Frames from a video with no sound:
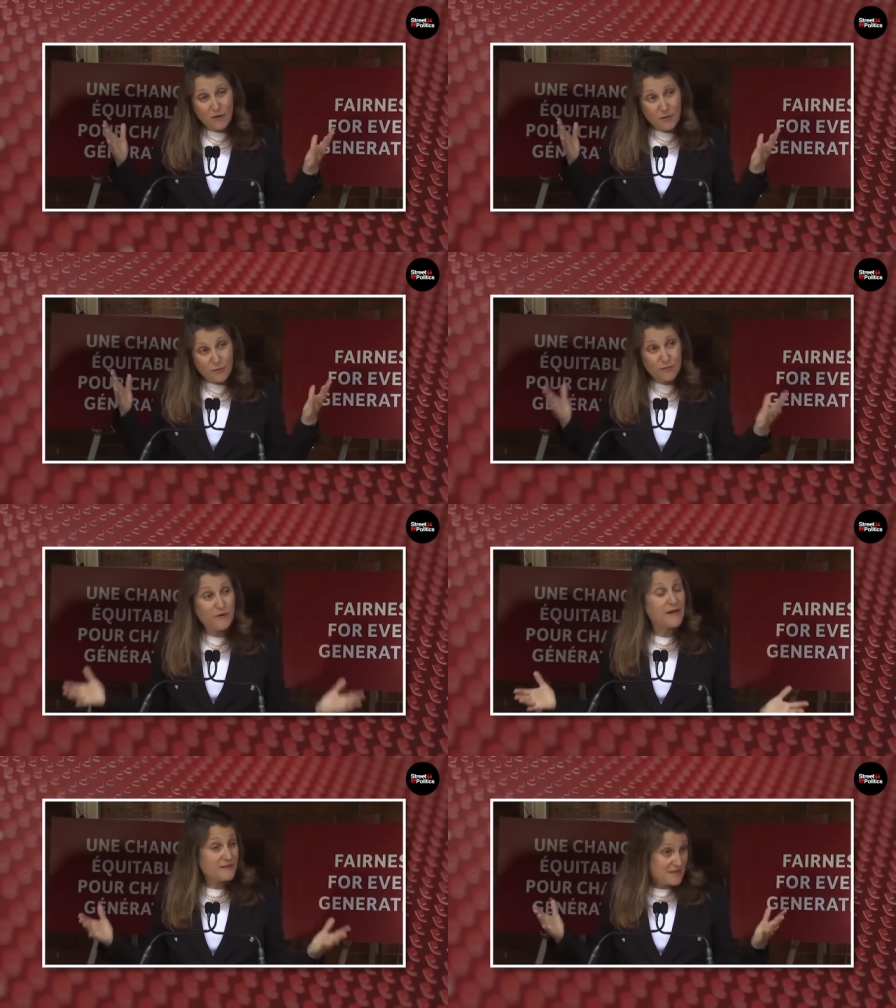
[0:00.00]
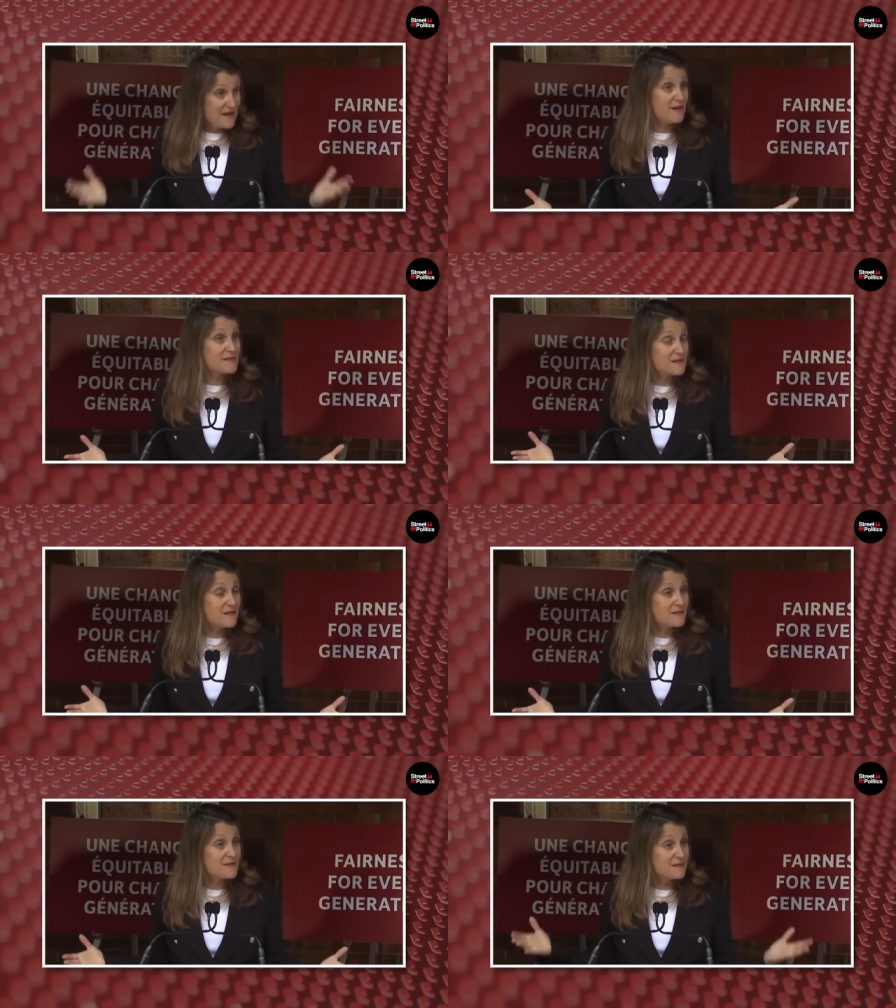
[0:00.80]
provide a tax
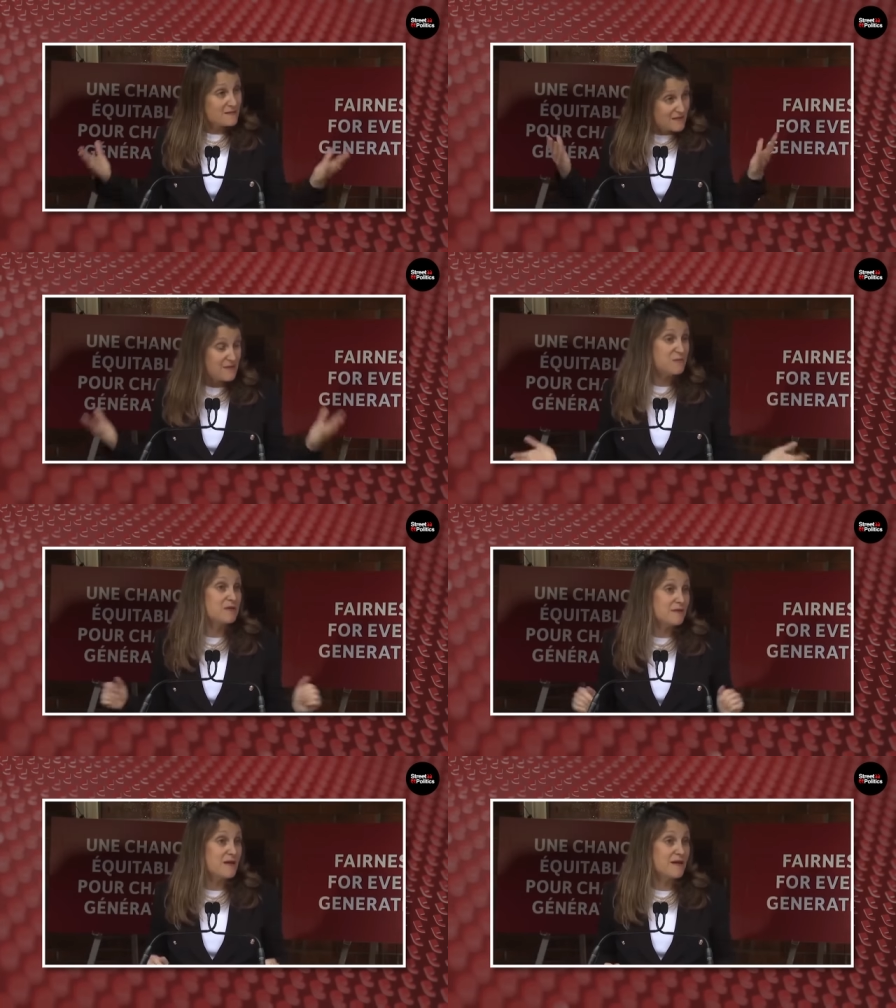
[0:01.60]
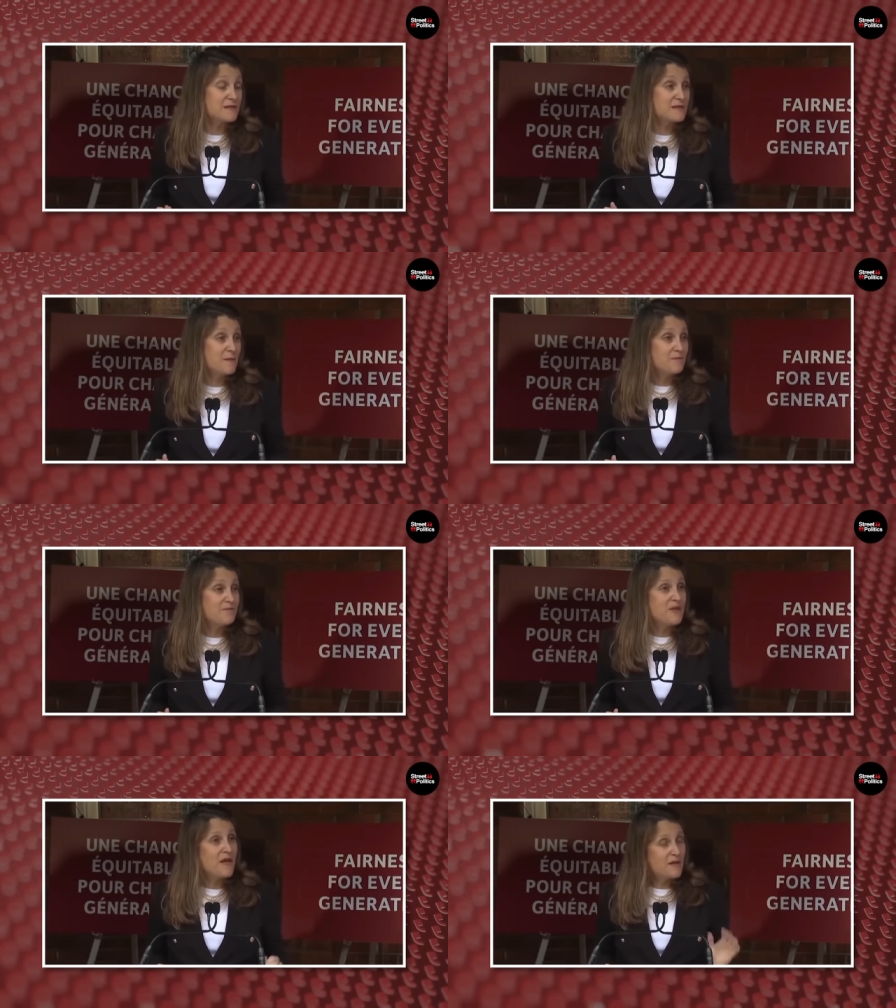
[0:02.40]
cut to the middle class.
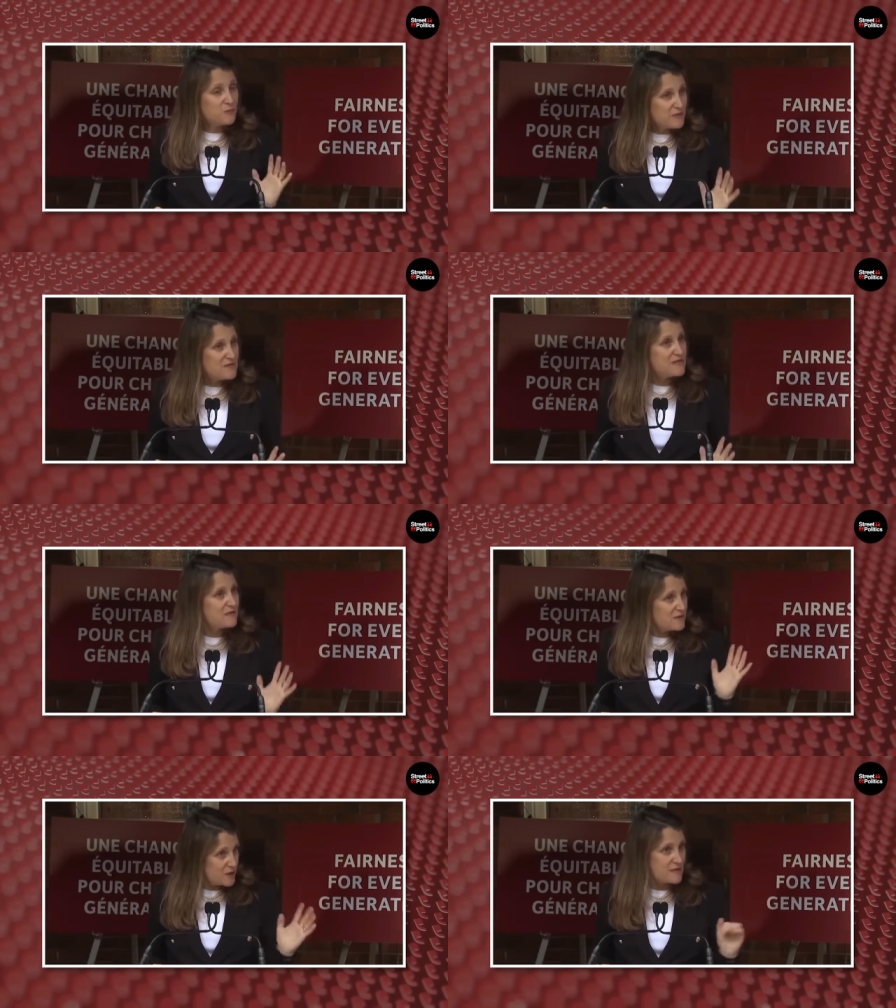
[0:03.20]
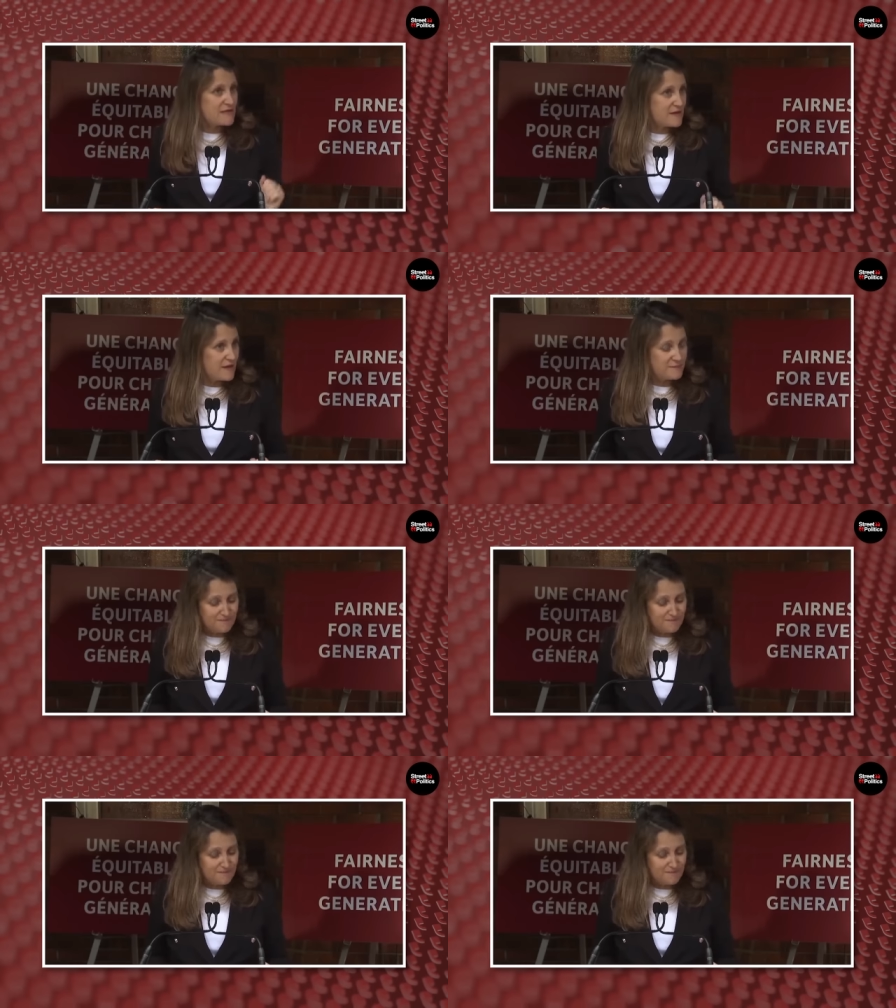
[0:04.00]
And we did just that.